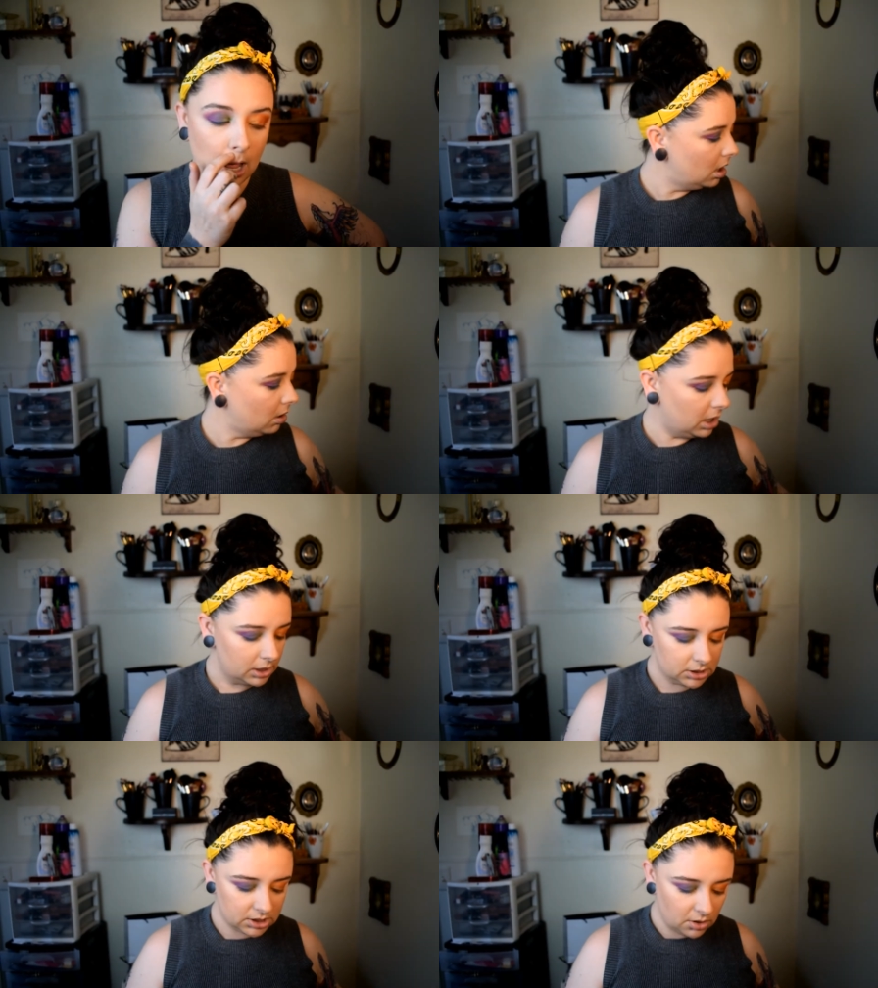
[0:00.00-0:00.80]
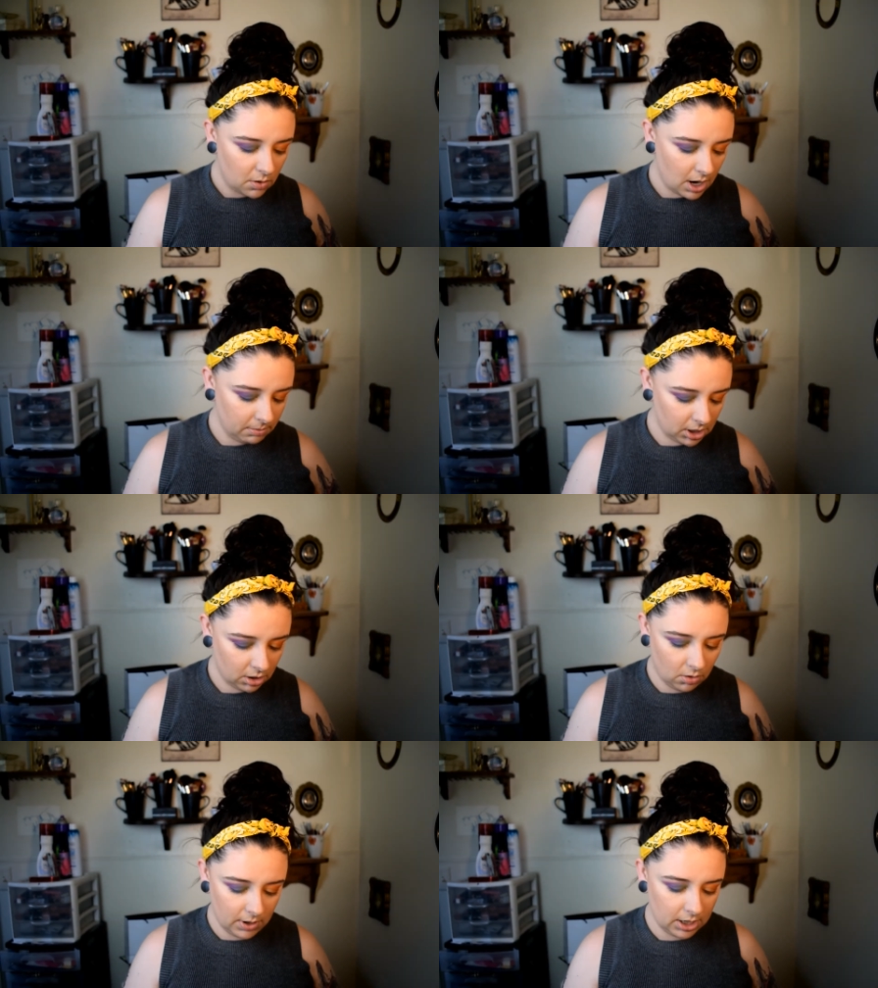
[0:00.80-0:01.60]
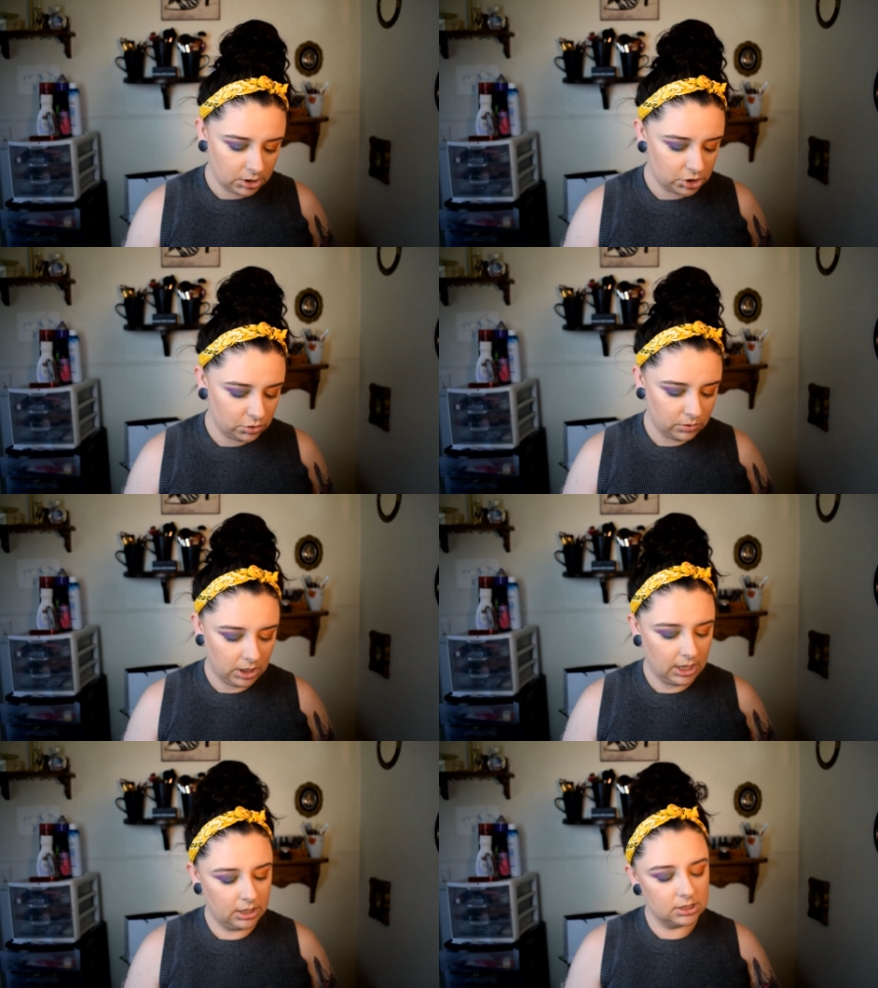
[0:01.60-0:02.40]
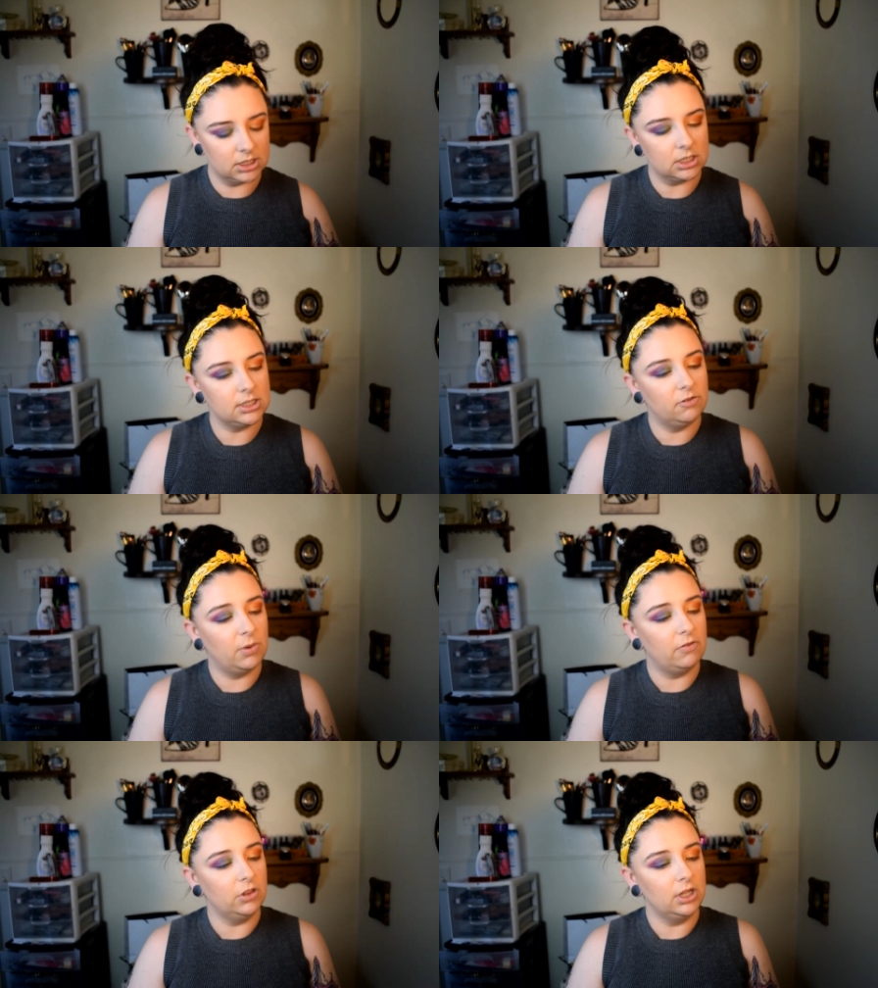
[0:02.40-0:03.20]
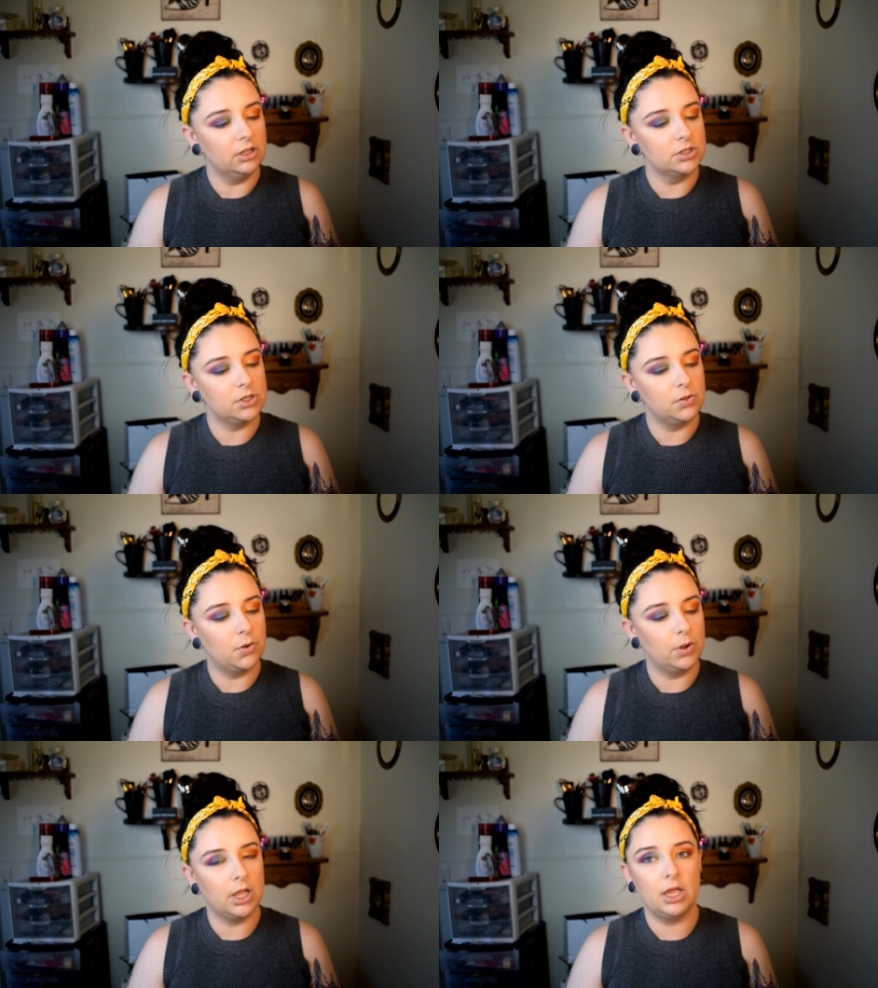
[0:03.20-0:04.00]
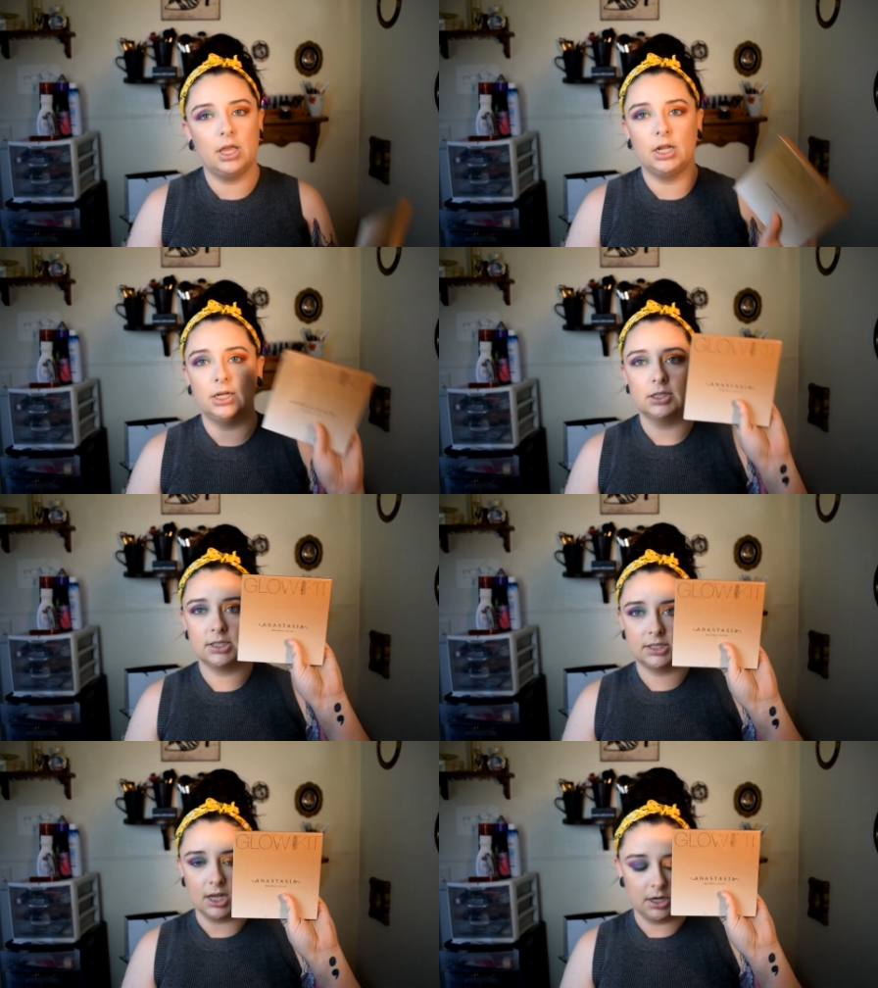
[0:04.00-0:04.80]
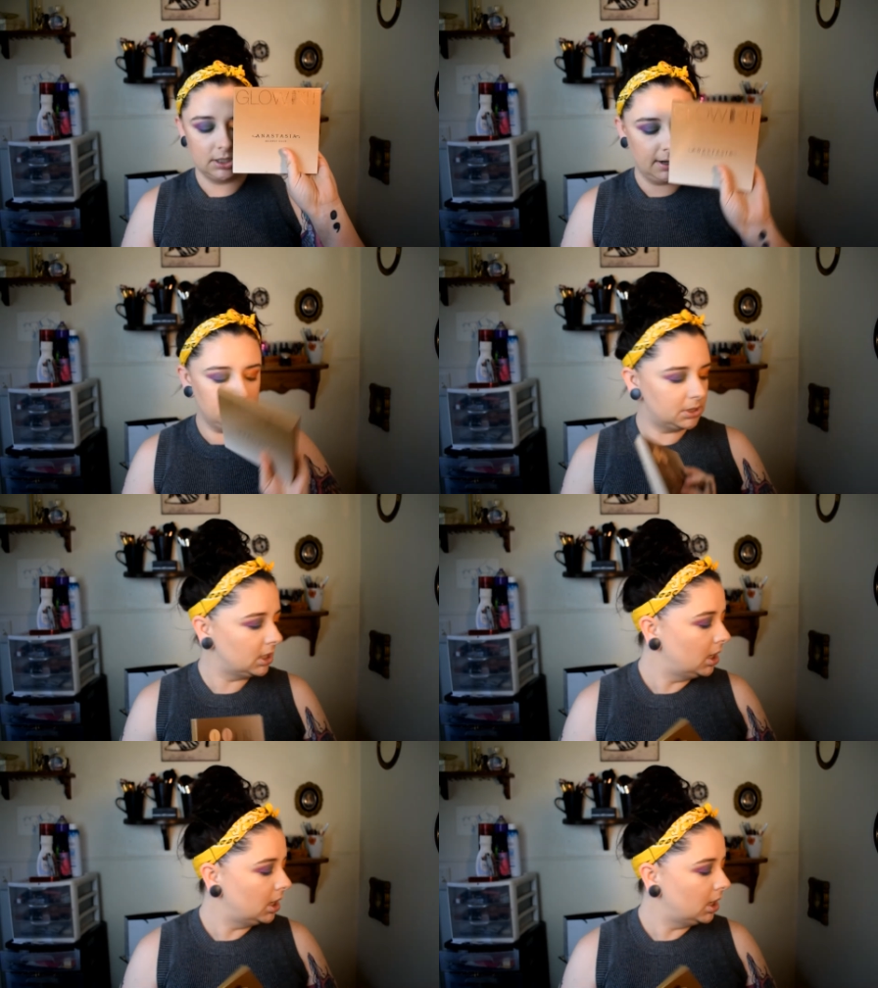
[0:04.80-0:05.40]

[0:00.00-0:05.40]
Okay, so I'm going to go into the Anastasia Beverly Hills Glow Kit in Sun Dipped.